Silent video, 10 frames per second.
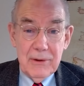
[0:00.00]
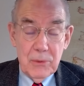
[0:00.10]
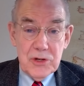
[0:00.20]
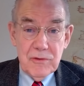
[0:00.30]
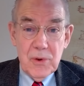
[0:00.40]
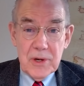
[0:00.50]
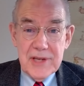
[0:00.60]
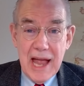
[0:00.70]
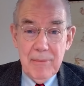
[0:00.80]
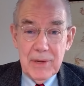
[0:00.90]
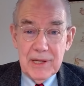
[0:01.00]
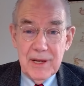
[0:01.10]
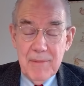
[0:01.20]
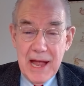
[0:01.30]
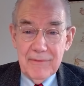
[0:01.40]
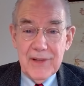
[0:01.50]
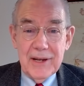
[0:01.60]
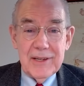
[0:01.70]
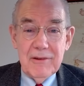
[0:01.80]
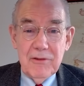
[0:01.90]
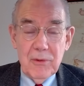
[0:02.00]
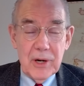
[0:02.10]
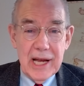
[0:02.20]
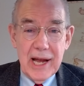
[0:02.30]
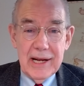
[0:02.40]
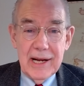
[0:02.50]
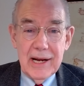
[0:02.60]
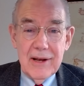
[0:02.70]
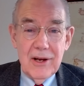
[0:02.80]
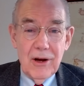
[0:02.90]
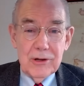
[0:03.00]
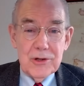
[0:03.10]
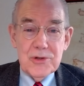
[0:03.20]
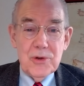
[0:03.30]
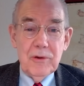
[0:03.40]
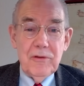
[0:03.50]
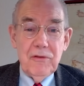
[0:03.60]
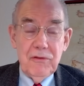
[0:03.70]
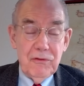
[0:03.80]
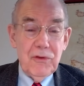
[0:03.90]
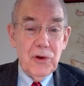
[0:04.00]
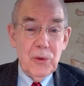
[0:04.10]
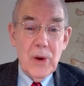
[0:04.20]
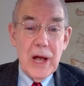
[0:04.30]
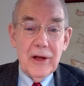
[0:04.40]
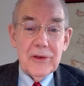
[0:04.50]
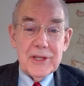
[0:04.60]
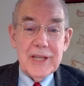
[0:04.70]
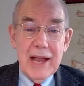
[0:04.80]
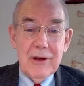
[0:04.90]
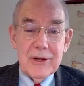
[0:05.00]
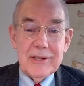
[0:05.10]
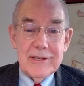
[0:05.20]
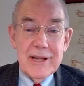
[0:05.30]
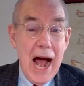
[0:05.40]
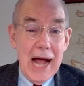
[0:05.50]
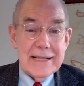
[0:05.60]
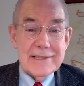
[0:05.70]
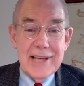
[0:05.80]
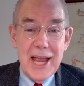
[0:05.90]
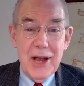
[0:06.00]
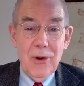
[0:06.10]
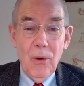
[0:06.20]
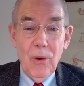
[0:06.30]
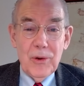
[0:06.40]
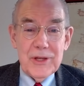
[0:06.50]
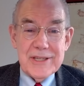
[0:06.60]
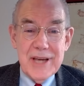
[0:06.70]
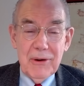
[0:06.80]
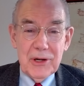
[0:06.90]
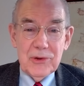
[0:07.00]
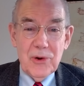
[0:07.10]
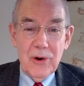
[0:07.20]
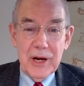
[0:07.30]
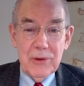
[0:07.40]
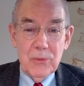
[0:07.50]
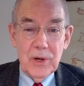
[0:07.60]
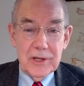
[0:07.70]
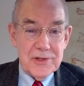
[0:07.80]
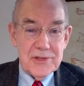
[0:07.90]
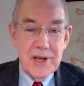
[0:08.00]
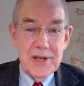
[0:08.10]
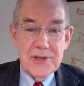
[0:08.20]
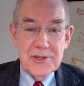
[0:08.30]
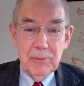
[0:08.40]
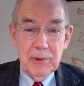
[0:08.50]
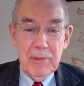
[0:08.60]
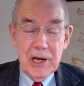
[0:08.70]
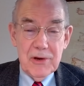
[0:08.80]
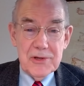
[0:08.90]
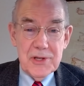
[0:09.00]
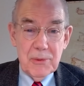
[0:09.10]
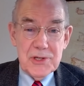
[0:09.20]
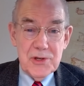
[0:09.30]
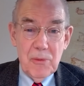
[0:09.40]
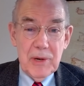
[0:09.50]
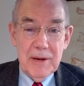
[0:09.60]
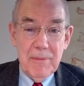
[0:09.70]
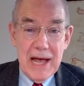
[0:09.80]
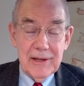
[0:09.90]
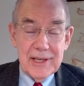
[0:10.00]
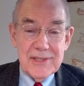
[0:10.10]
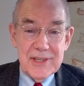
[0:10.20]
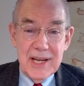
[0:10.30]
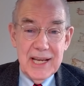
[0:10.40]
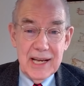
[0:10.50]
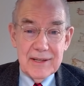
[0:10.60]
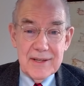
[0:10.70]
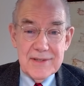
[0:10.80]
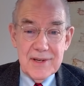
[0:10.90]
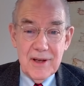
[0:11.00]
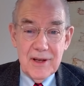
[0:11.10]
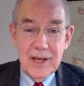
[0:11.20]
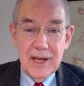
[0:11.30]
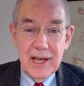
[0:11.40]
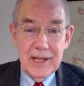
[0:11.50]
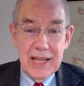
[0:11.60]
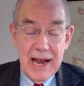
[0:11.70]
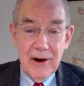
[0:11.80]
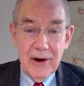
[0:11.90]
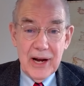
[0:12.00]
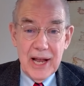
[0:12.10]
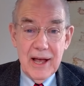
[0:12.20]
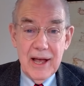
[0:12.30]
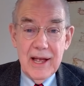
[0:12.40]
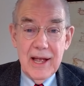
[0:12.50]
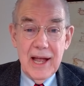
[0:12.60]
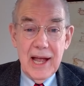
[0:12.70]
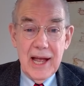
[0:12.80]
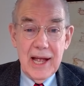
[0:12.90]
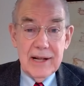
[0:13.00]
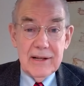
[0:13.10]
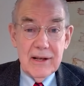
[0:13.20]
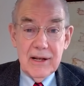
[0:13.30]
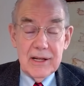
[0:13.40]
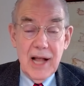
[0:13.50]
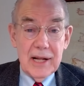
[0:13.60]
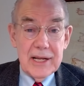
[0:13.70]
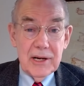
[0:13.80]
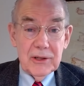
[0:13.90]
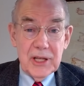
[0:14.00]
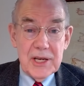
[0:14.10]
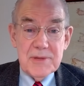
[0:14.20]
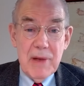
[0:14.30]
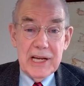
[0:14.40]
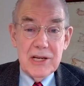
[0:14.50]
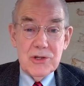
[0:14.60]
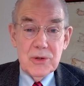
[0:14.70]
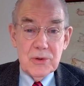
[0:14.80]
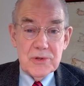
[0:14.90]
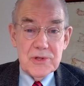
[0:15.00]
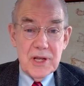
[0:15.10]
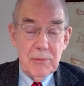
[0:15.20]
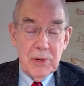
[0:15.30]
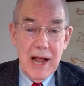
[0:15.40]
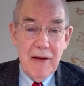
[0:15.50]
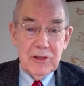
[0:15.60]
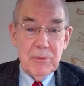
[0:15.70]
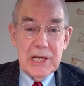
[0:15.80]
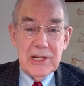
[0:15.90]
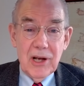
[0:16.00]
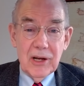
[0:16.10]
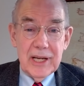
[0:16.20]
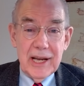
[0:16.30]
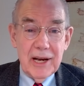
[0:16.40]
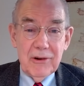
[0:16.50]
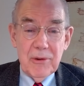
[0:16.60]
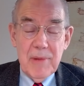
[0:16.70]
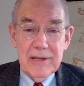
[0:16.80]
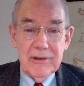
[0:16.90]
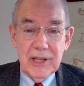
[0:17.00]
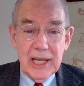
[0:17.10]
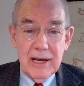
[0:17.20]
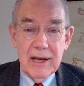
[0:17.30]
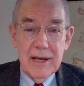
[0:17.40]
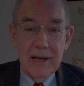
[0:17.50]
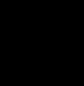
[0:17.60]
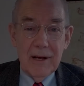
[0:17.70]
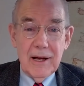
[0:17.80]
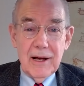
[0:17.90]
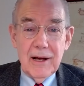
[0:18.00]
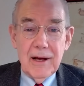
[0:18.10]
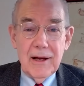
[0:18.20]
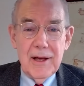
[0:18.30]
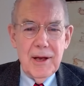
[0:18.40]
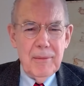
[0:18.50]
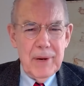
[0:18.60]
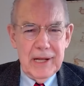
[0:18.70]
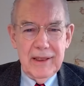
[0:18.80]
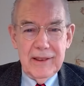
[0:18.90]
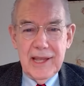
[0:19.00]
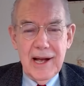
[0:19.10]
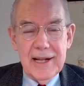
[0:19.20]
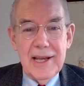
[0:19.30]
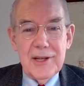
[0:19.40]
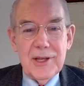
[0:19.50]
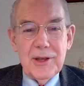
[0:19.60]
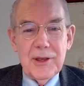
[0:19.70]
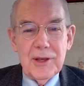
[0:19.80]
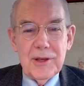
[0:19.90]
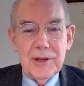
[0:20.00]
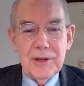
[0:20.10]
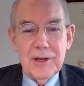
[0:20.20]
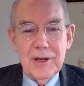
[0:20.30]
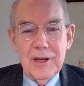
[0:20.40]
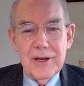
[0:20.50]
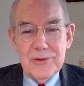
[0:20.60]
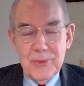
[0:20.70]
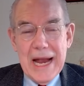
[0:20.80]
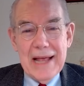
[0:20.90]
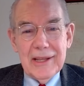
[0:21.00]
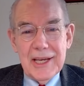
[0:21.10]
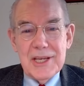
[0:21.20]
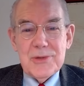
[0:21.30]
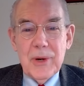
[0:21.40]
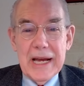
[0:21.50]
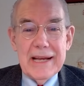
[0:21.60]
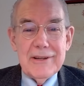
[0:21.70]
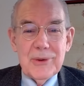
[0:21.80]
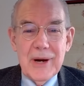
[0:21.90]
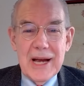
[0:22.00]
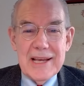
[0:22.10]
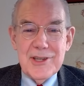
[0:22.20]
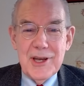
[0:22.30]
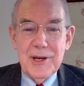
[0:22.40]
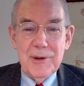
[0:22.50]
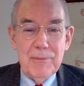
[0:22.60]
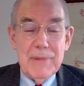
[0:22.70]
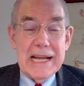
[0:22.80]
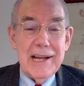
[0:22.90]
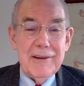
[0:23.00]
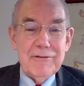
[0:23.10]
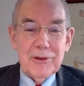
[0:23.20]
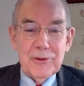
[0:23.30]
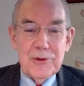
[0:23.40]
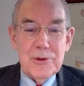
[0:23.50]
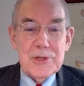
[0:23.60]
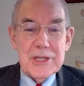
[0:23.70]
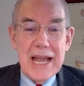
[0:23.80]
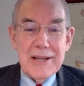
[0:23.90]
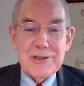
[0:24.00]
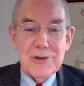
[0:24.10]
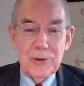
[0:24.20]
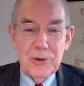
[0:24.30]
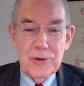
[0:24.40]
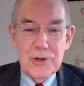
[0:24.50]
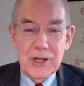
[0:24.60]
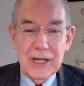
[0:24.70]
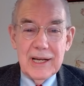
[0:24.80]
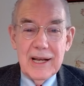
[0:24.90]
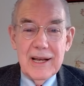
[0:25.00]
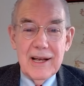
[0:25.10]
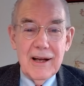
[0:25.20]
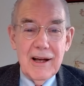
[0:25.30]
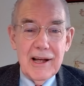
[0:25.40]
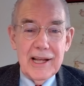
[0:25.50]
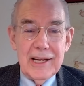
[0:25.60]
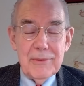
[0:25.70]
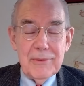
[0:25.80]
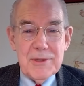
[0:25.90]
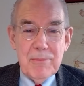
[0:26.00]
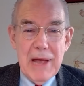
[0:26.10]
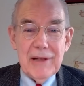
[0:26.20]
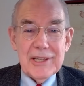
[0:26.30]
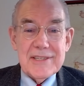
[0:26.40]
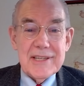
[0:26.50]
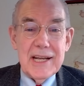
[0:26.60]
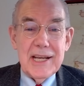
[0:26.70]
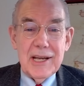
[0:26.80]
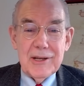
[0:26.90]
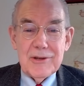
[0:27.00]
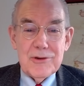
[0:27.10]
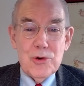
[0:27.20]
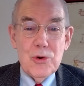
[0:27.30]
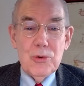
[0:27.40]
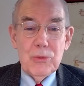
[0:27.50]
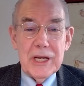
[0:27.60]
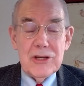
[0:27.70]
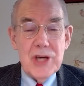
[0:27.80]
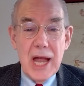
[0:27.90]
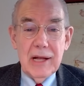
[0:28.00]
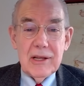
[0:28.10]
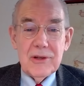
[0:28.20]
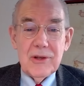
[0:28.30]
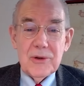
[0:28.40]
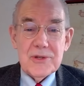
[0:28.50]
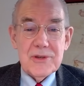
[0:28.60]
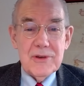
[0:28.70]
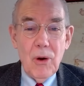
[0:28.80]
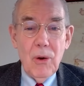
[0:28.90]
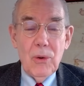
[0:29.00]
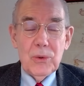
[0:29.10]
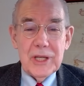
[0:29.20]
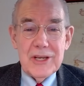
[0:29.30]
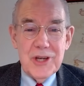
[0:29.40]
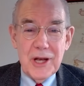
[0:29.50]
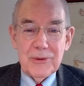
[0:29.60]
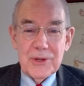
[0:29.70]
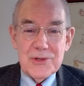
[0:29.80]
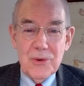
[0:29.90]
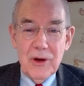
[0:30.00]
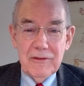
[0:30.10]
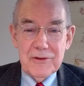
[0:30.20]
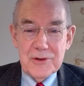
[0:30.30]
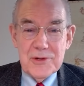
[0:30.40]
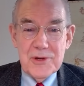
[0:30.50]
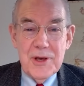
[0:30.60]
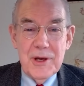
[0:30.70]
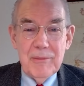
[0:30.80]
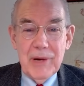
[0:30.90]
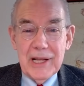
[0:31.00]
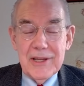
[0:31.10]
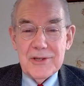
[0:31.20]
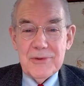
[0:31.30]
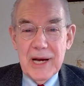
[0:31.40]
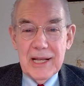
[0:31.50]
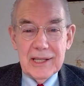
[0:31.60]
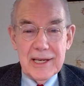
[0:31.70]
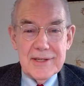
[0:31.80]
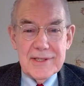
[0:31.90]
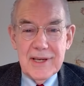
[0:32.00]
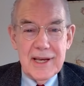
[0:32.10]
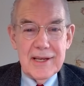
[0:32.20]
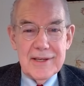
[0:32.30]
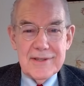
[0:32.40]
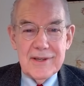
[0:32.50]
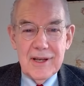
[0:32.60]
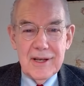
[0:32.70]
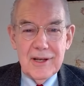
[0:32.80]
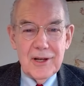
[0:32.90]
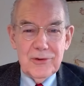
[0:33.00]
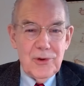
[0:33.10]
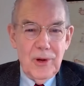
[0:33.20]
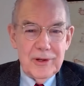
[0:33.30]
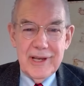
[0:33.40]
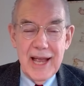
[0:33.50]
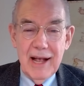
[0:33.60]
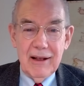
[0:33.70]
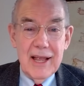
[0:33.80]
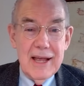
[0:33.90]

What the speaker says: which of course happened in May of 1948, understood full well that they could not take all the territory at once, simply because there were so many Palestinians in the area and not nearly as many Jews, and it would have to be done incrementally. But the idea that the Israelis were interested in a meaningful two-state solution, and it was the Palestinians who rejected those wholly generous offers by the Israelis, is a tall tale.